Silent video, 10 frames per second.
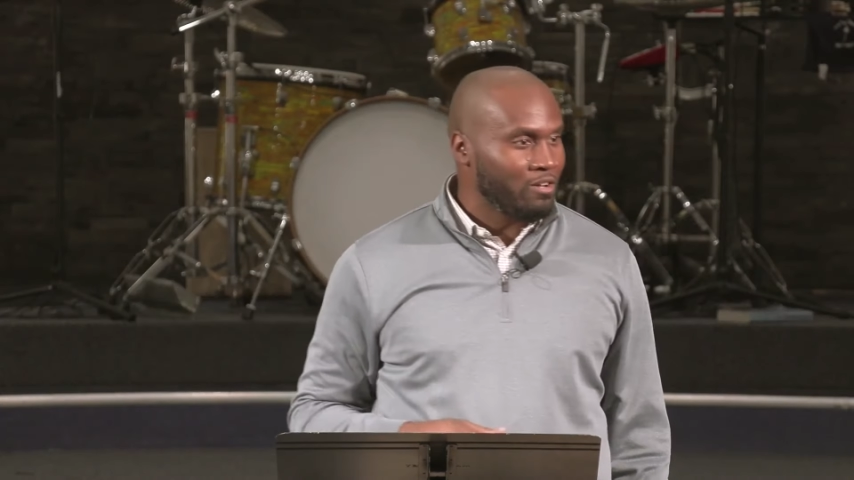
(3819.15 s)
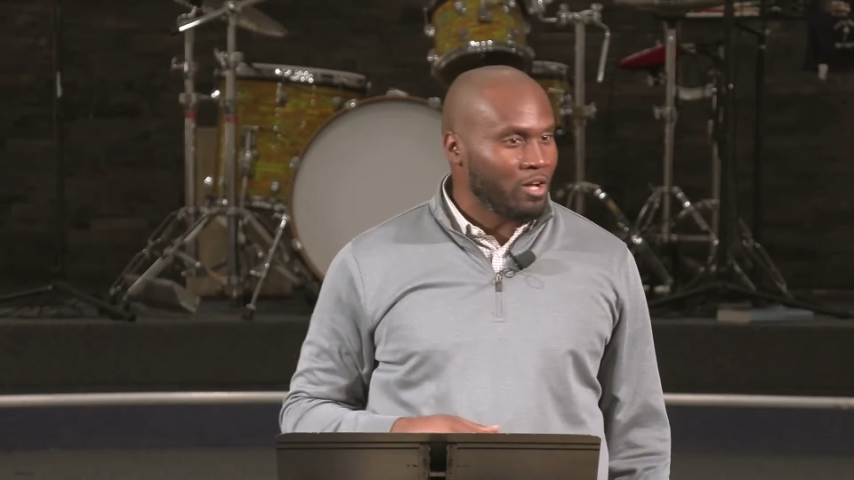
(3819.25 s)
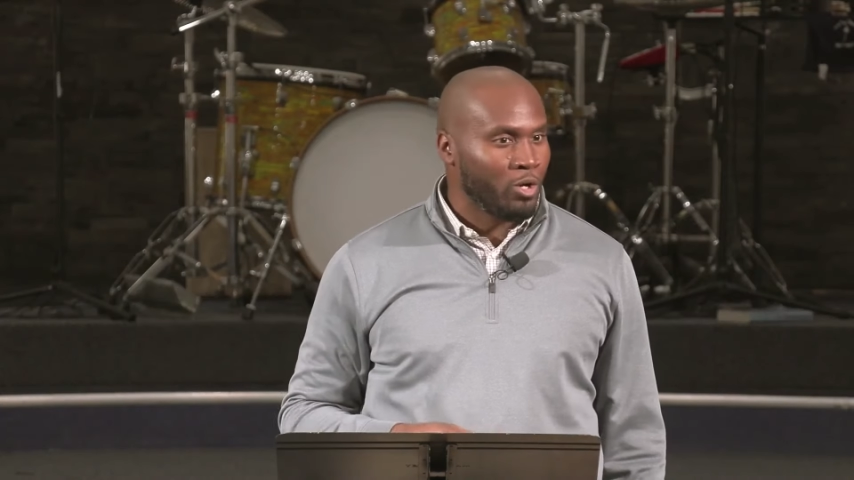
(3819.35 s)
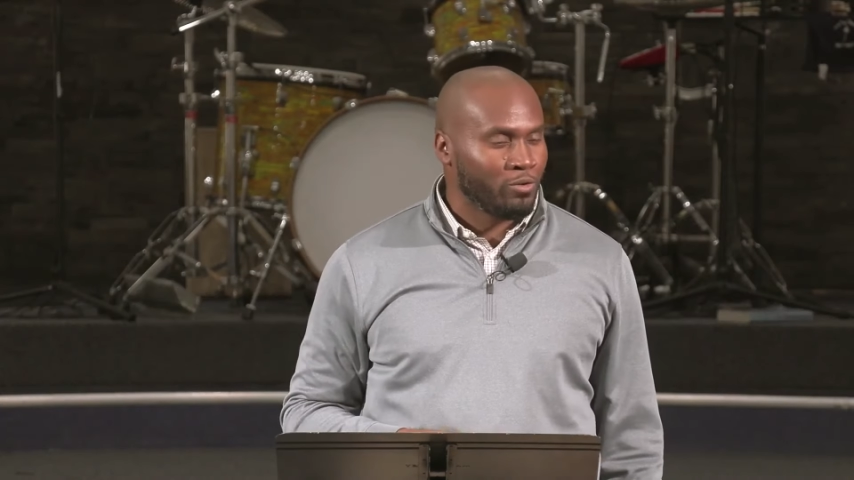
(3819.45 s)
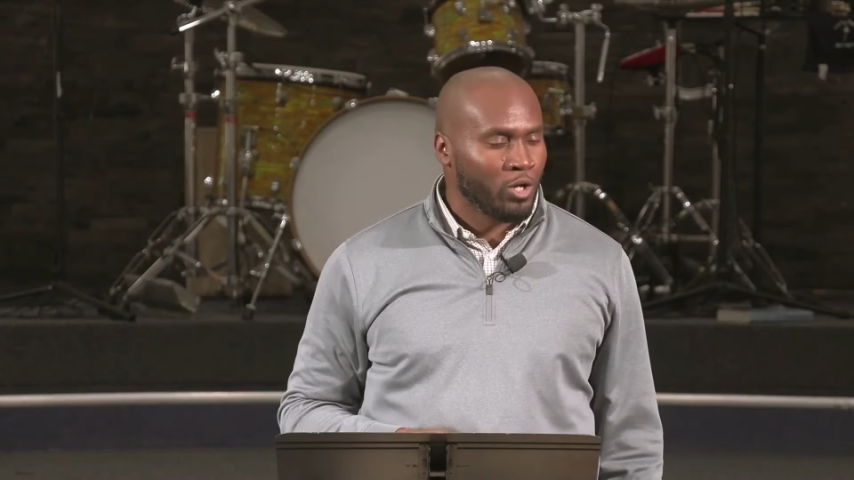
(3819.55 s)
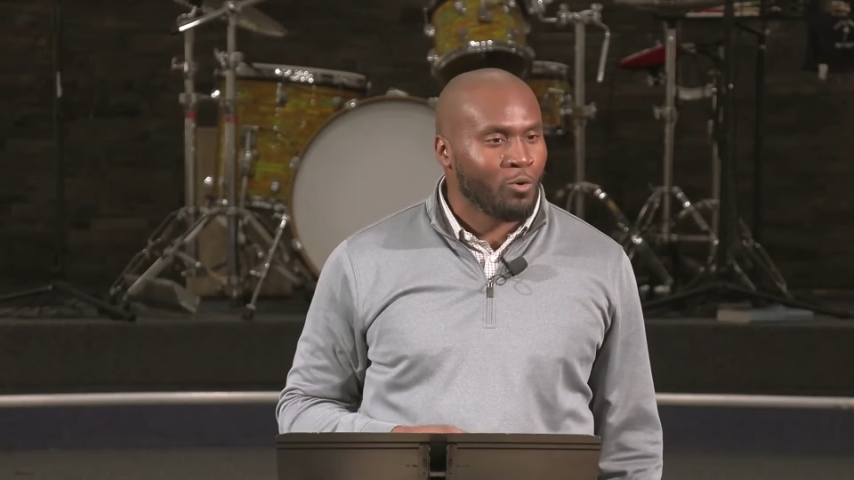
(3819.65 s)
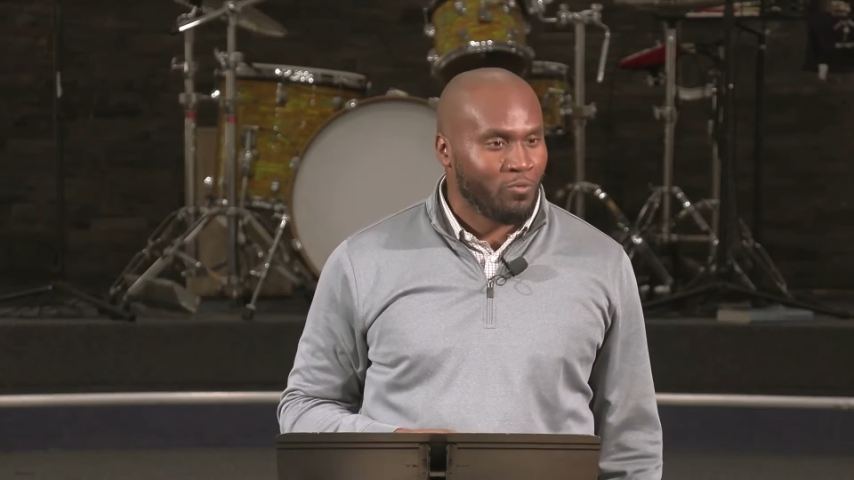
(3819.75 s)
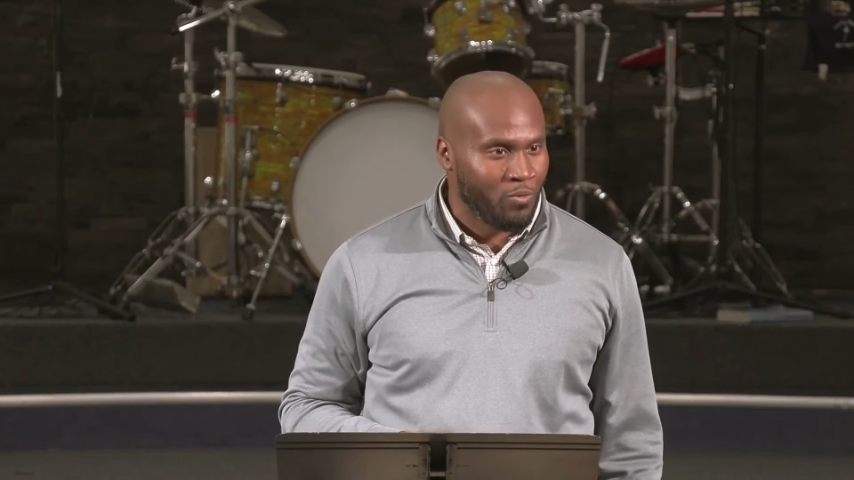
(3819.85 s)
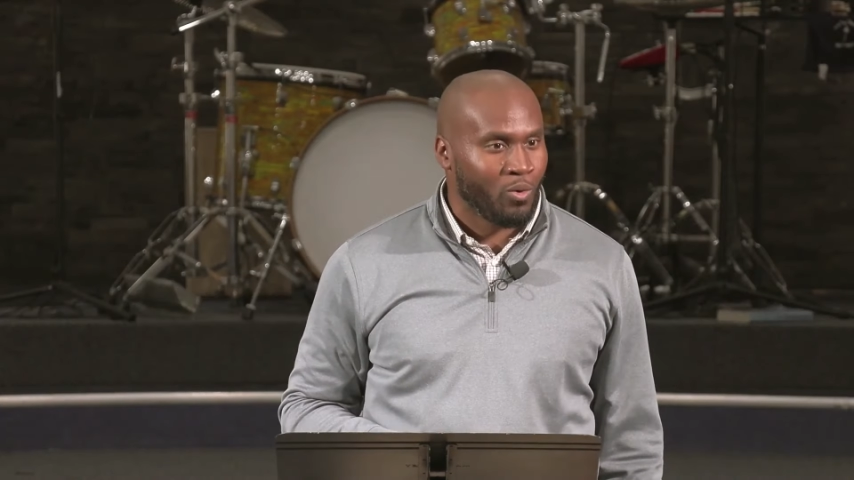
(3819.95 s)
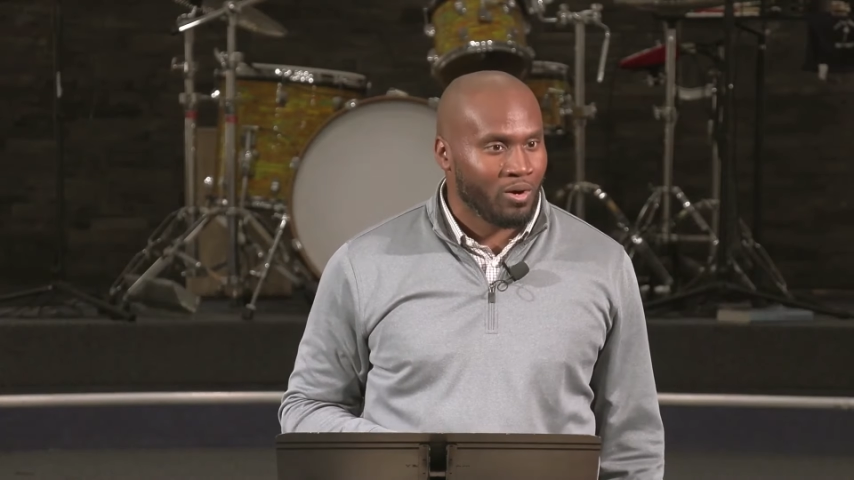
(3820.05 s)
go
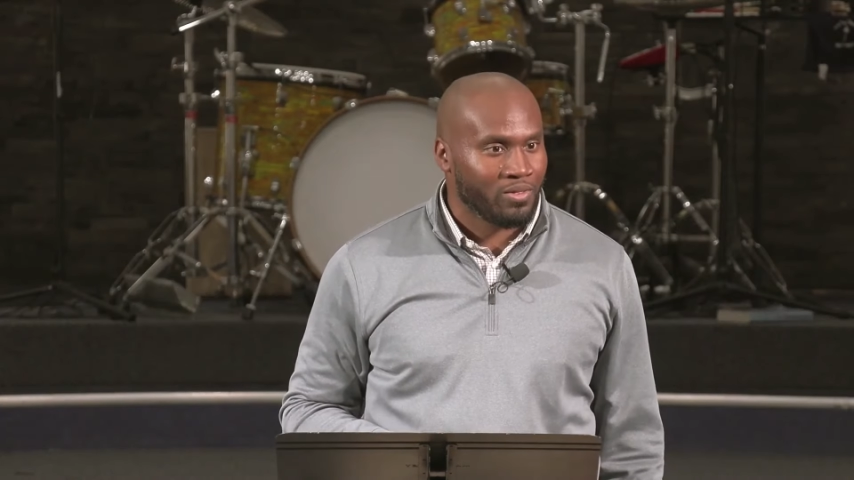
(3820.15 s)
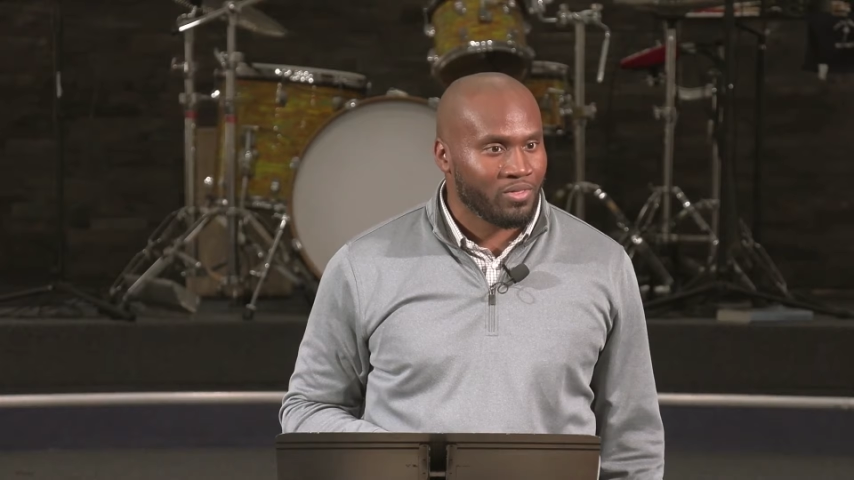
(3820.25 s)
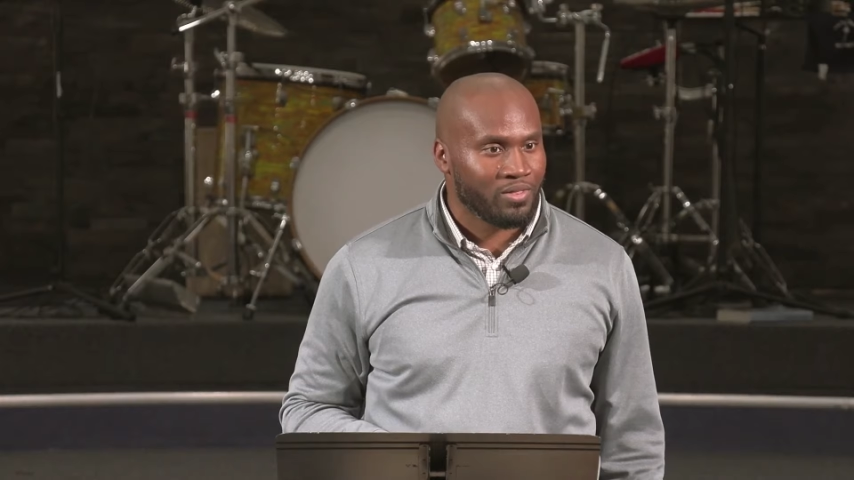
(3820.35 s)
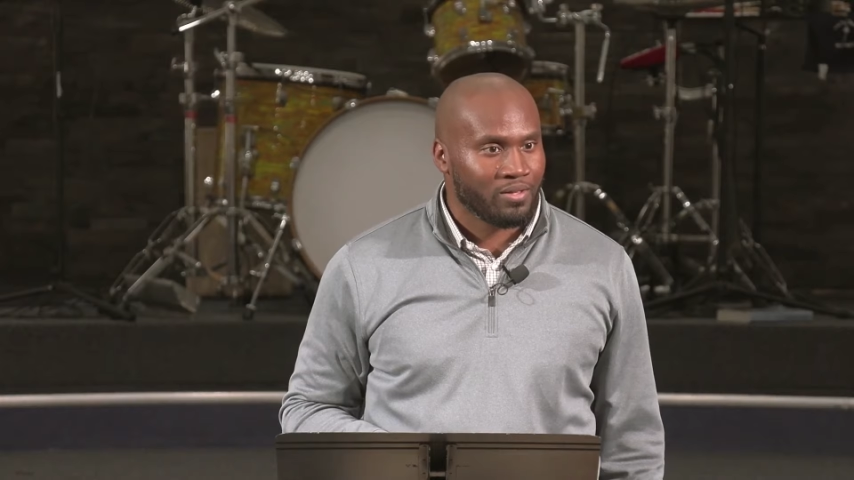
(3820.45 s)
forth.